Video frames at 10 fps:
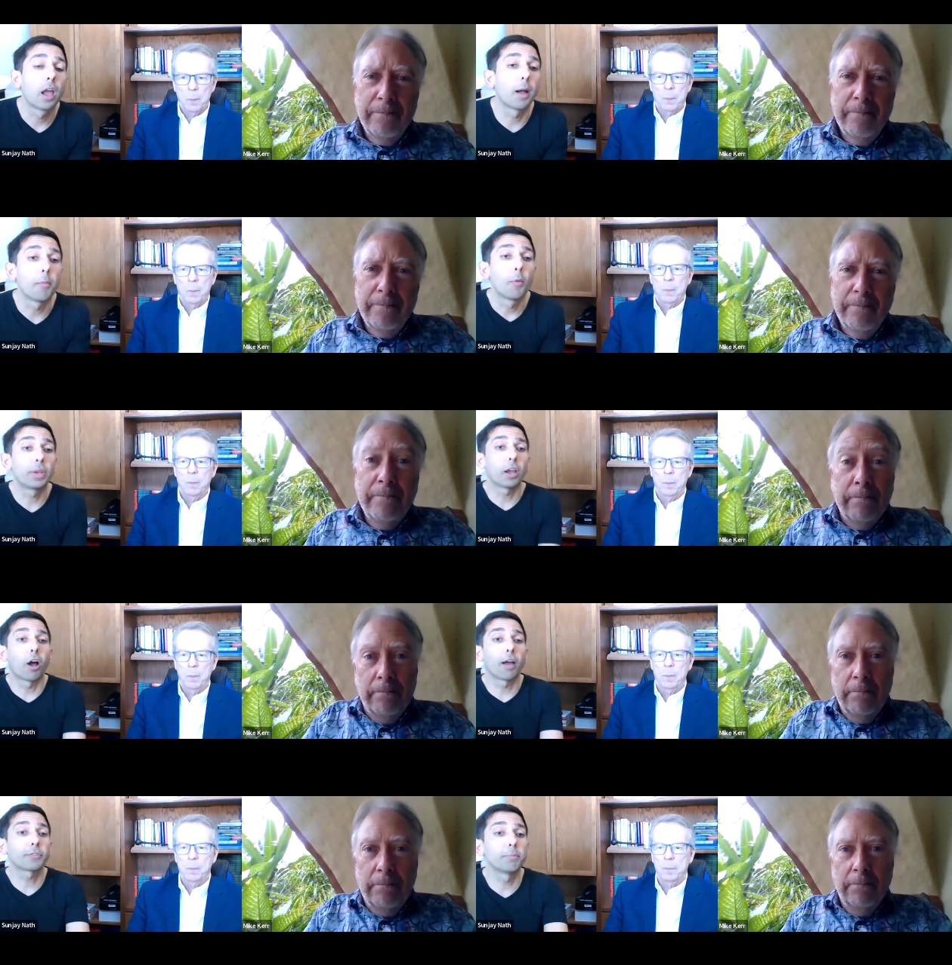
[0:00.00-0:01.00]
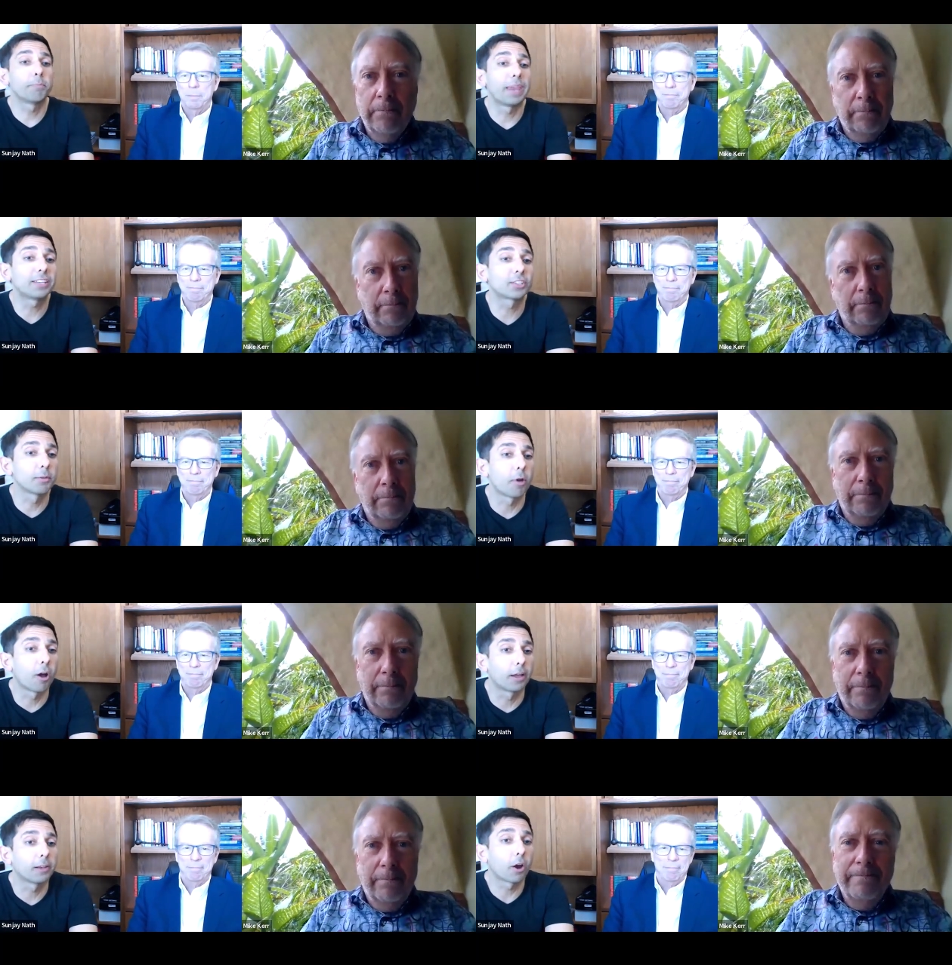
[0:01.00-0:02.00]
Speaker 1: Um, we often base them
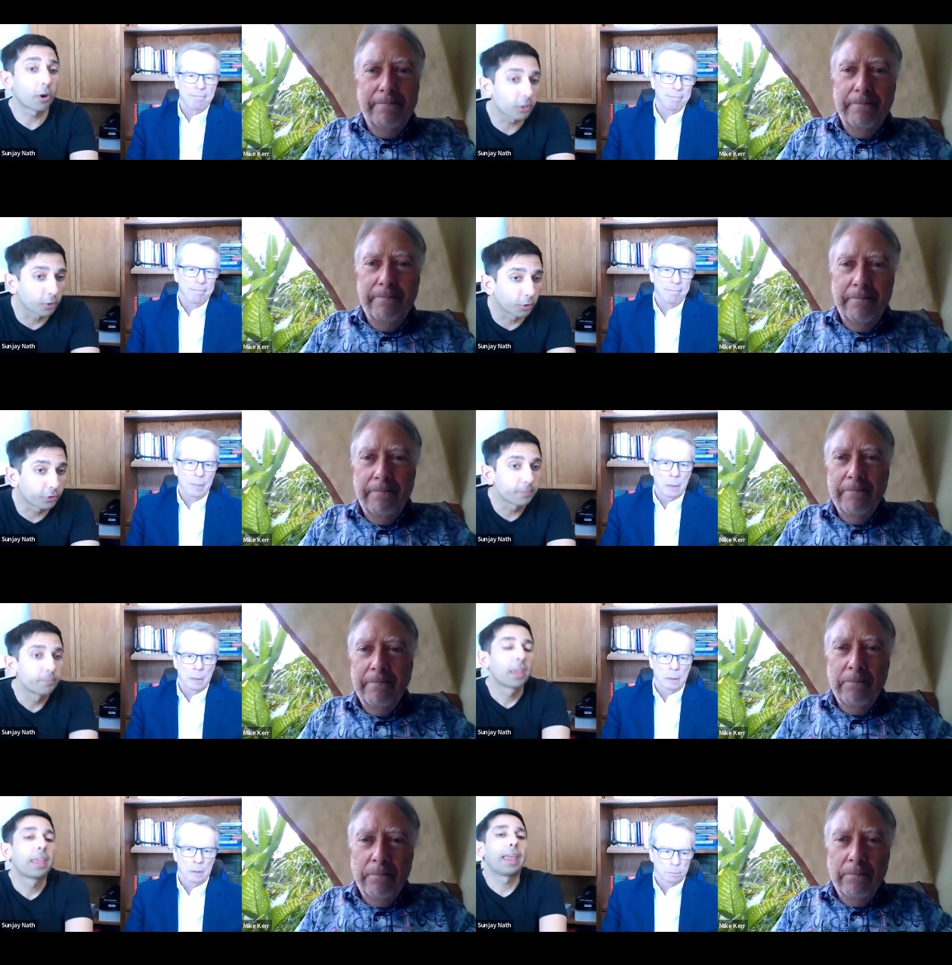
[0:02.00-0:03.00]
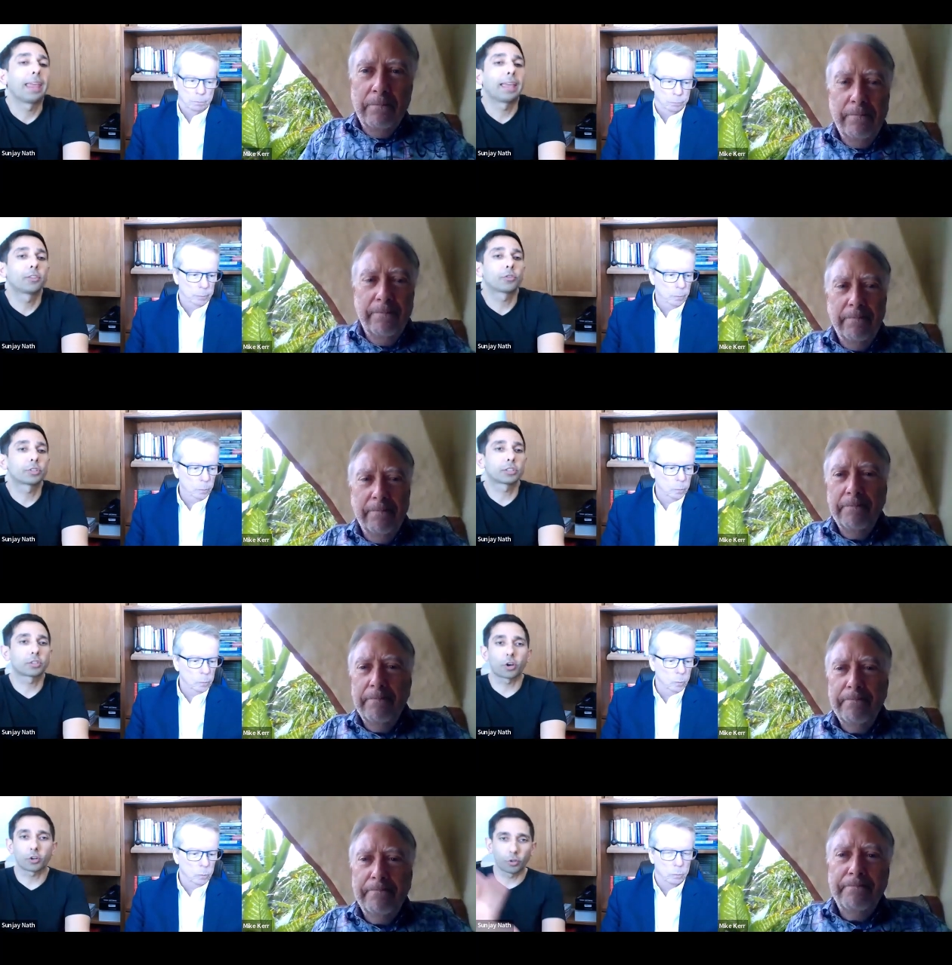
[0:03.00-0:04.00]
on articles and there was
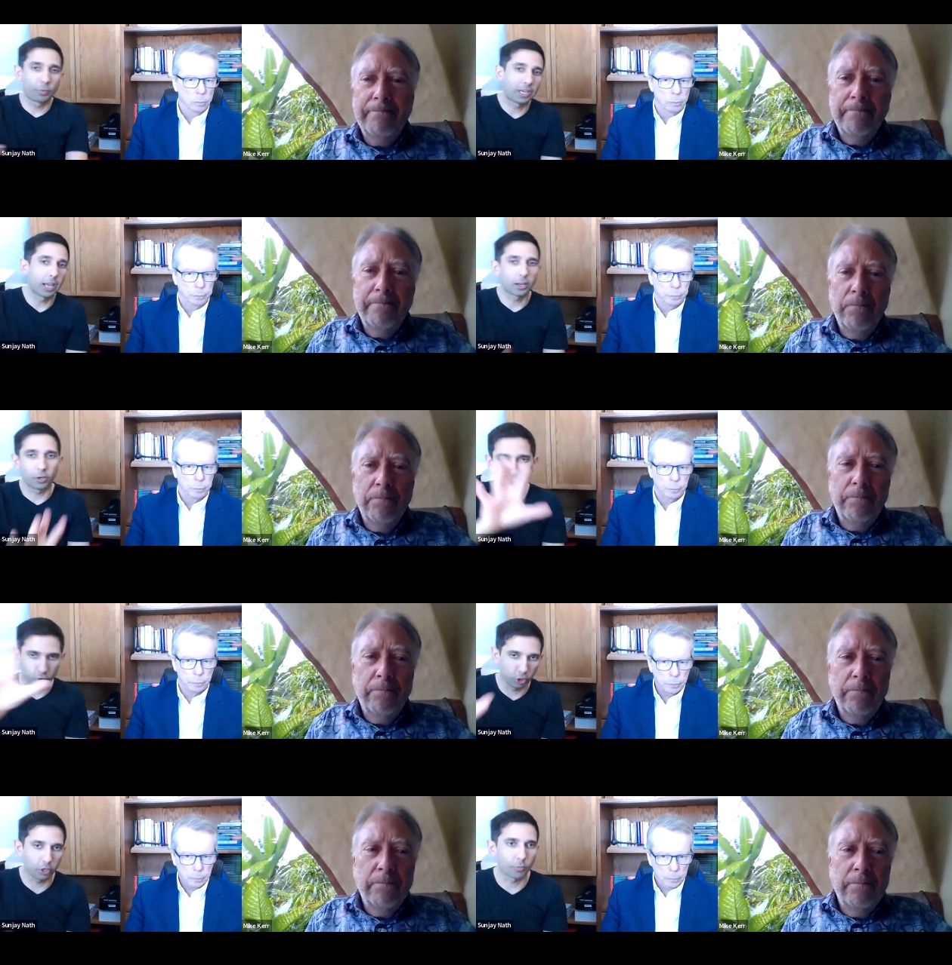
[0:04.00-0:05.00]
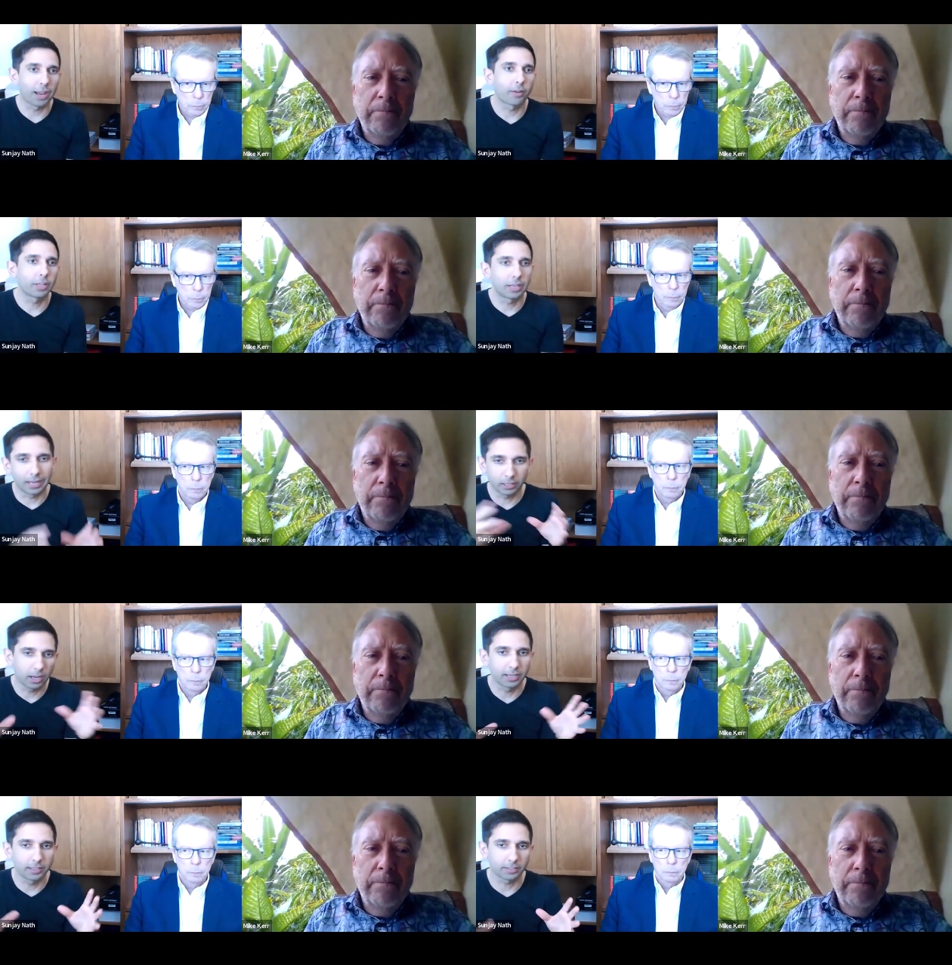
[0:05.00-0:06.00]
this article that we kind of shared around and, and
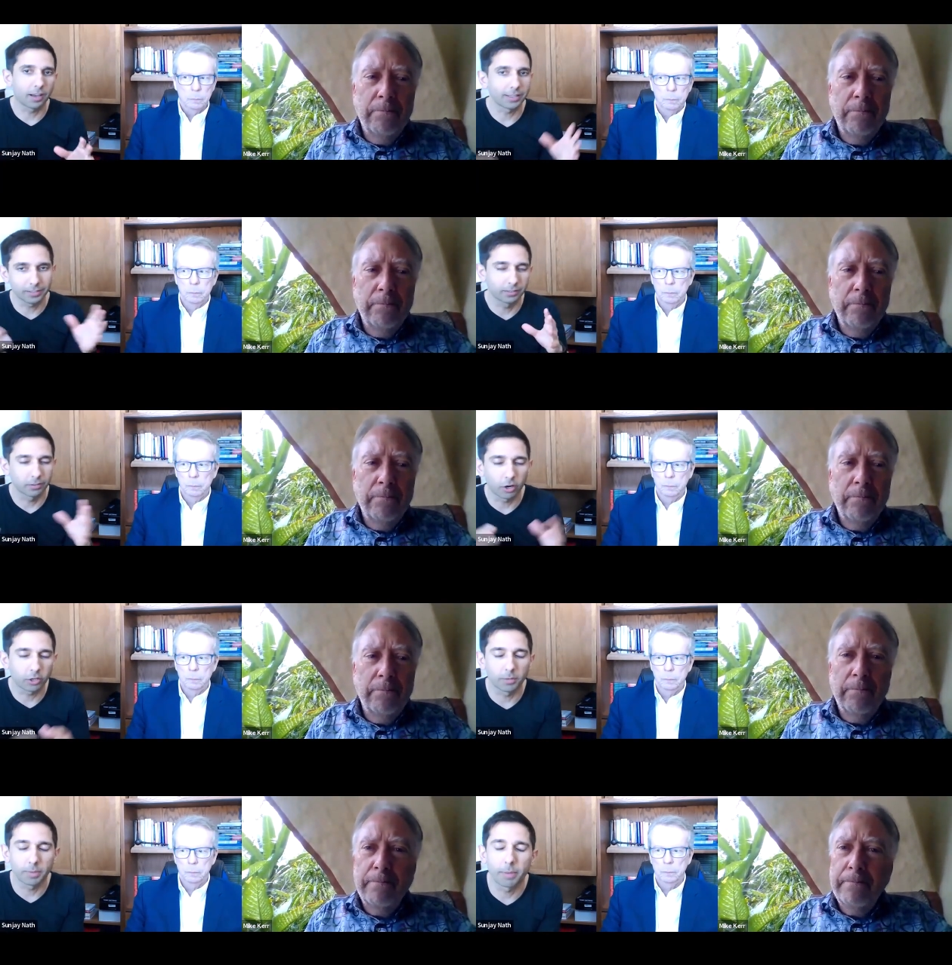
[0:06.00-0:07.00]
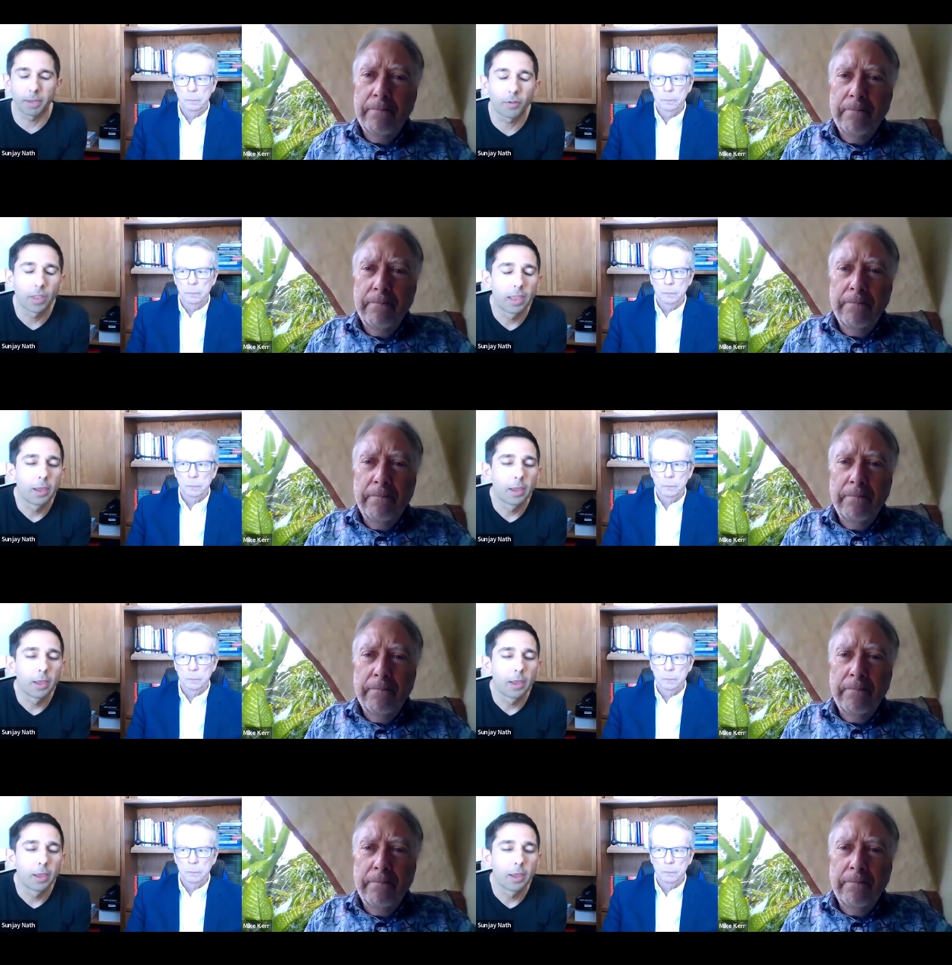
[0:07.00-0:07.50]
kind of discussed and argued a bit about.